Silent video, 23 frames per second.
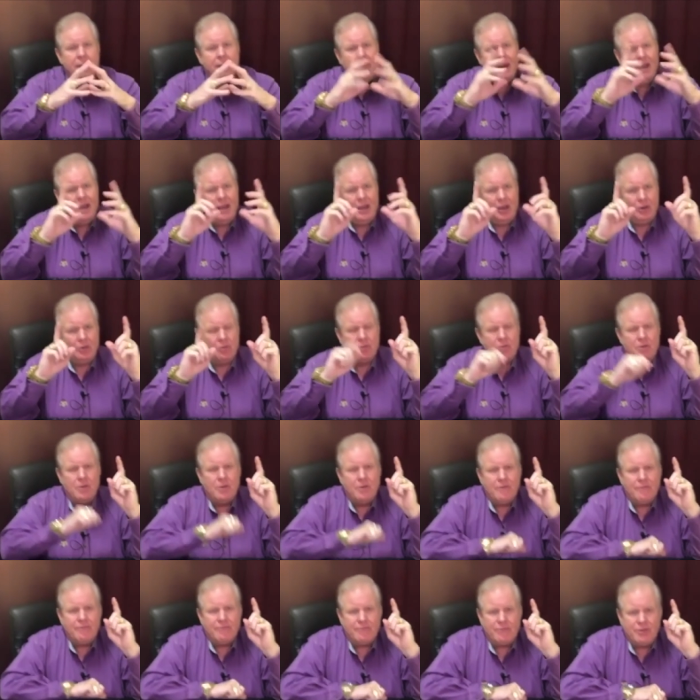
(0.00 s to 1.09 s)
Now,
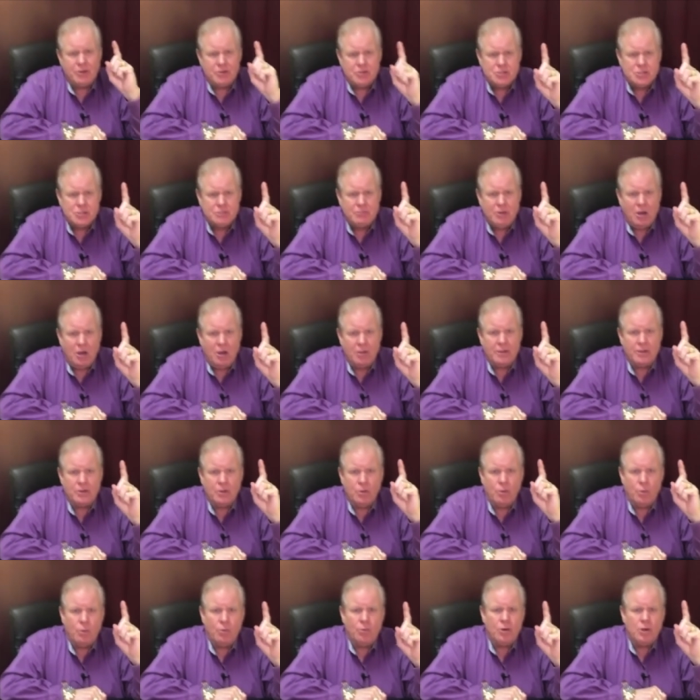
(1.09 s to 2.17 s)
first of all, in
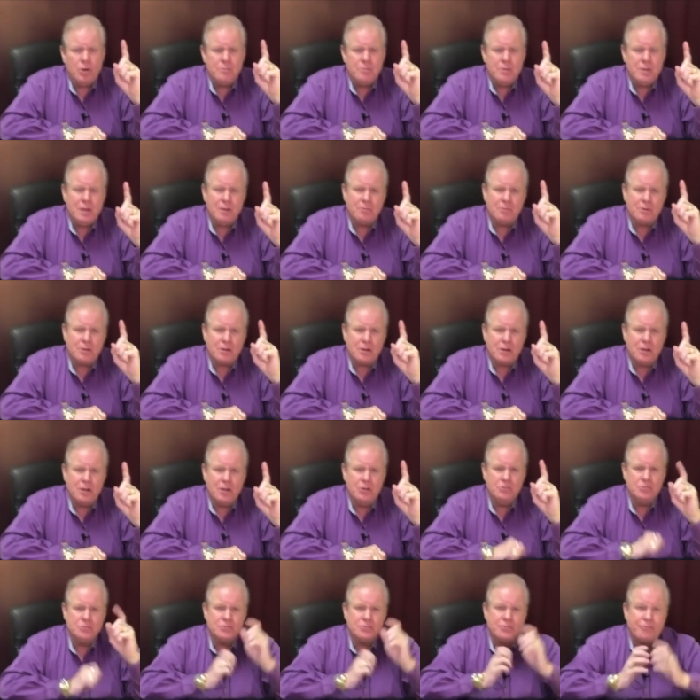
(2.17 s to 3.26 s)
order to be able to
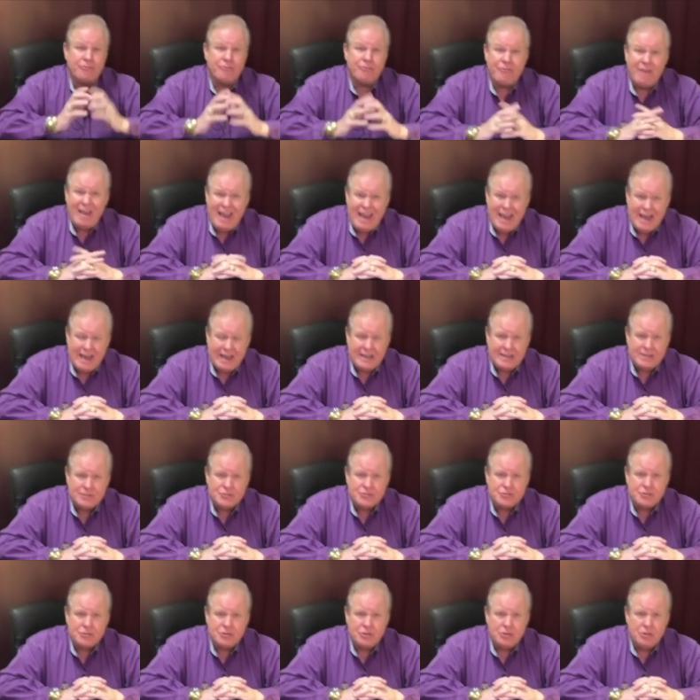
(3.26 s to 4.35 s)
close
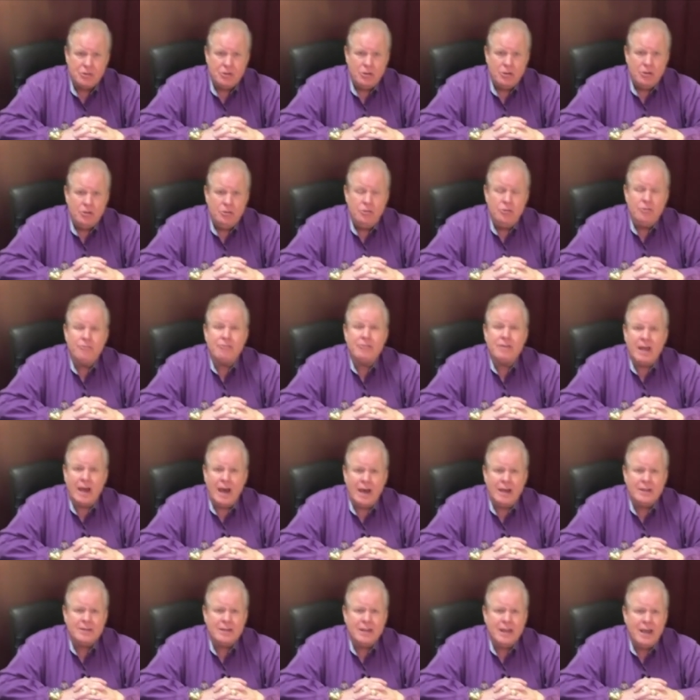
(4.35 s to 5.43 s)
fast, you've
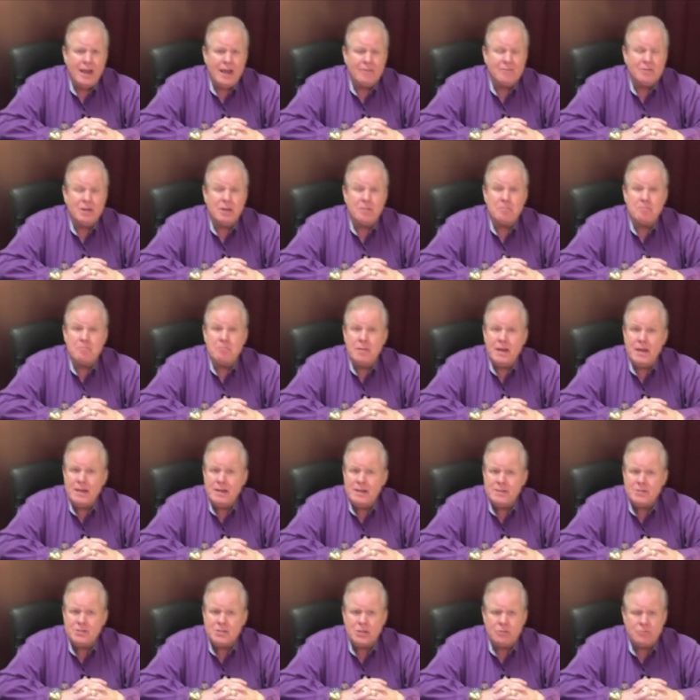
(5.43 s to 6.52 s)
got to have an
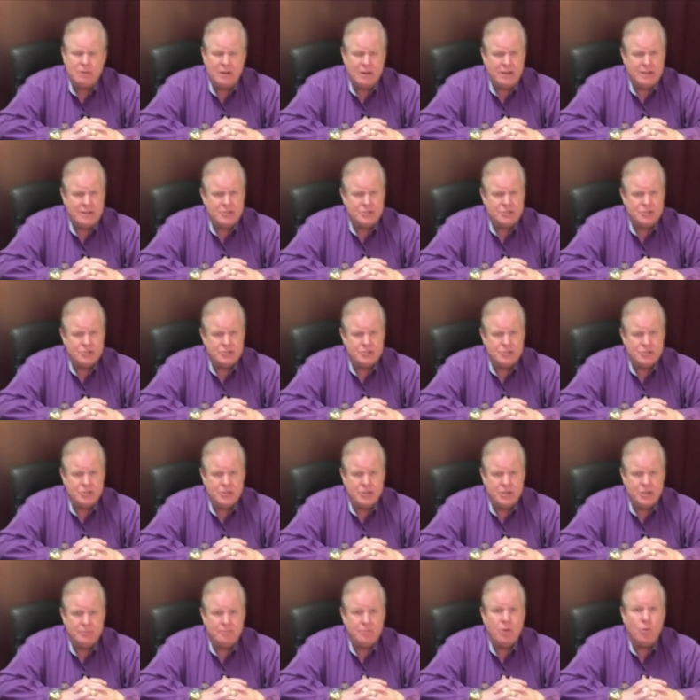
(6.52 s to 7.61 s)
amazing
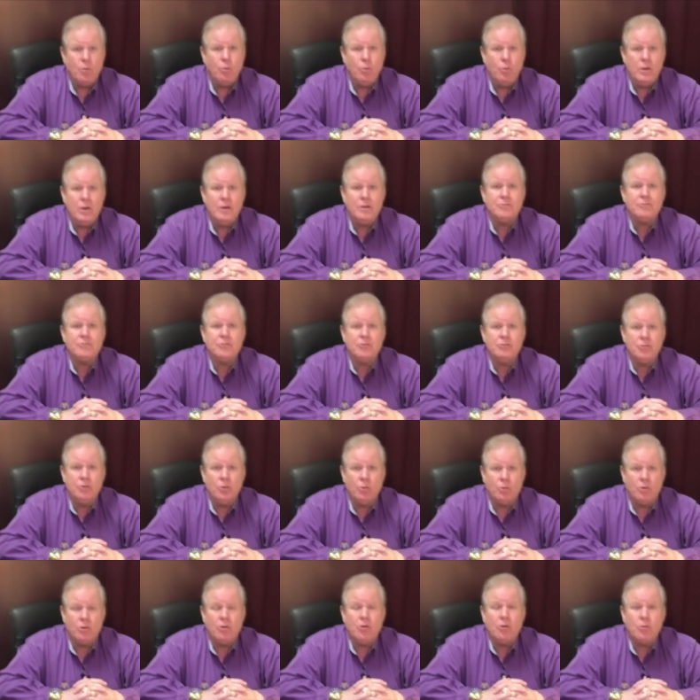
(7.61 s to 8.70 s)
relationship with
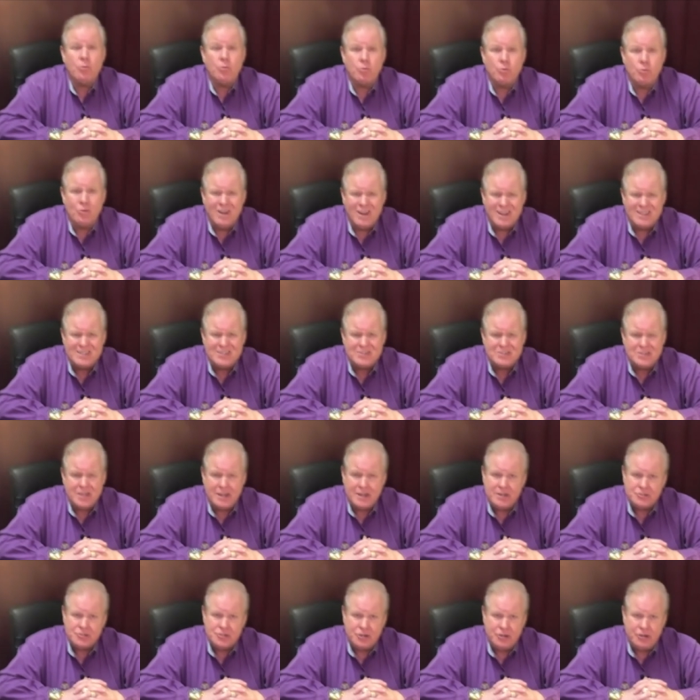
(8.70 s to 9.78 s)
your real estate
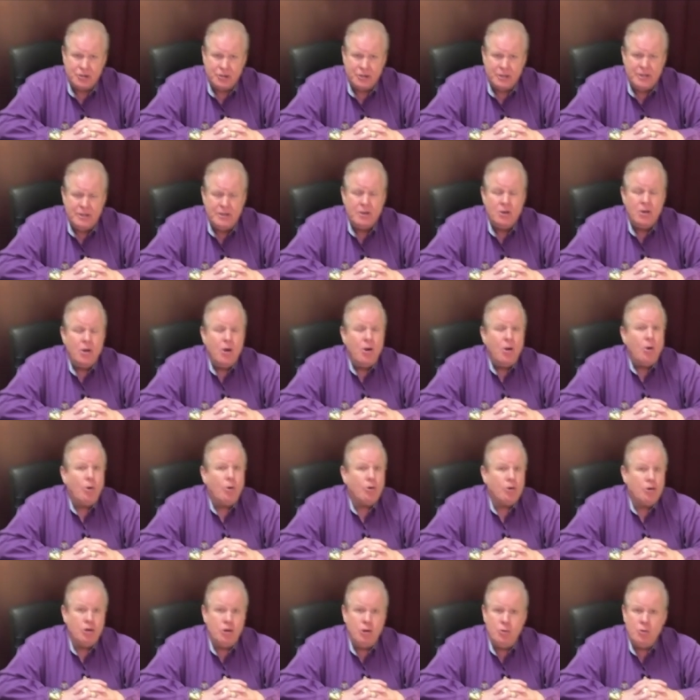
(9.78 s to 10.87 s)
attorney
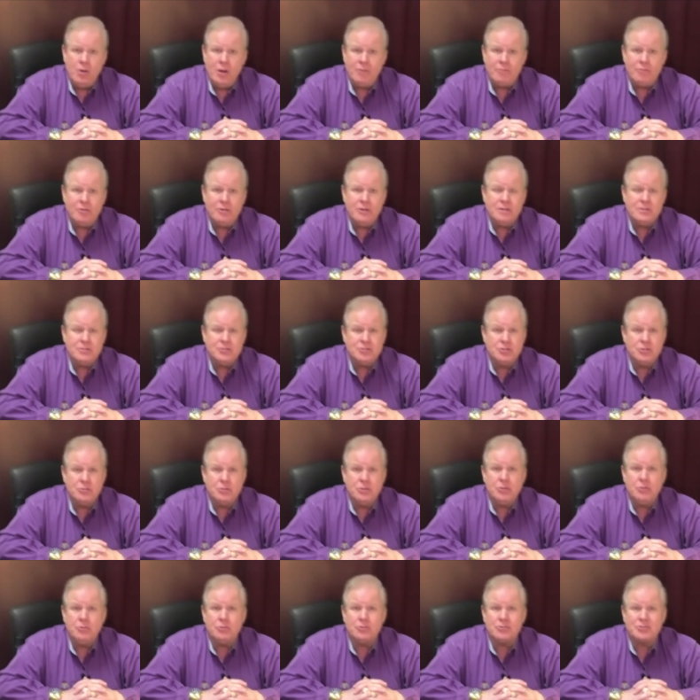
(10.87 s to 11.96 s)
or whoever is
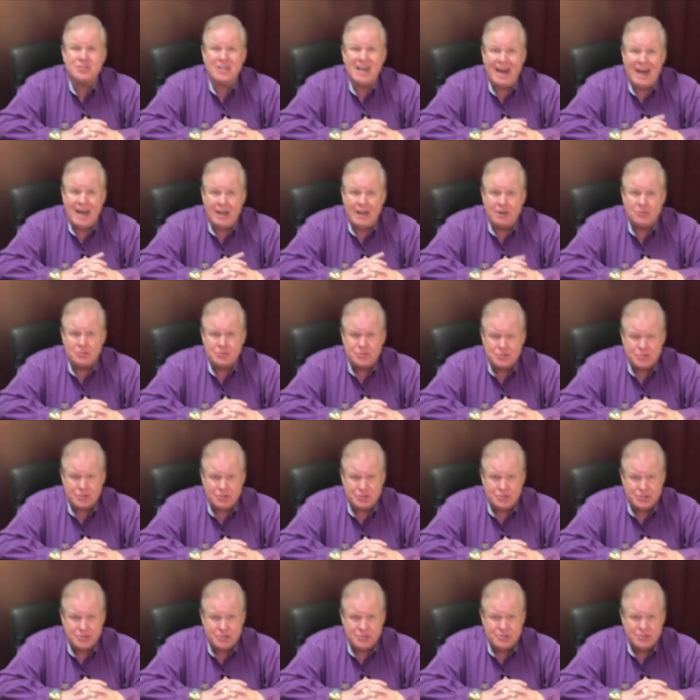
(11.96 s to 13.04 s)
doing your title
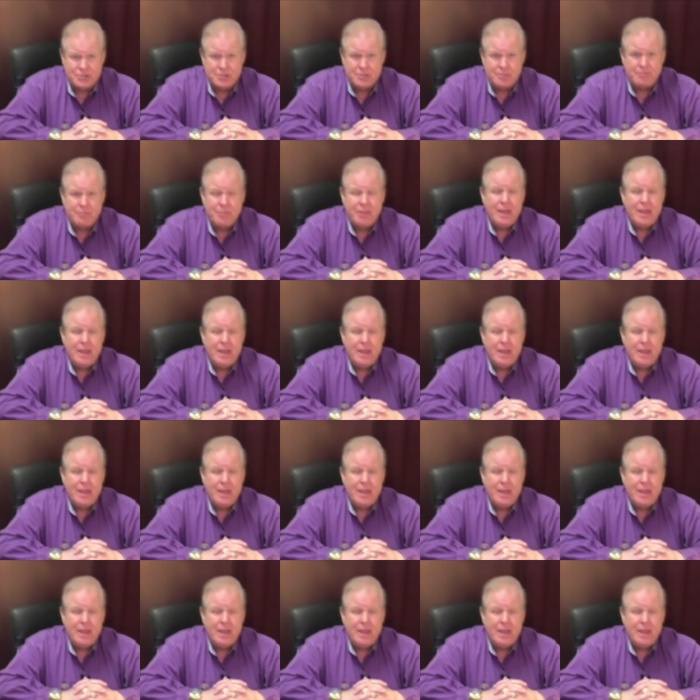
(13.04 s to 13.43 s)
searches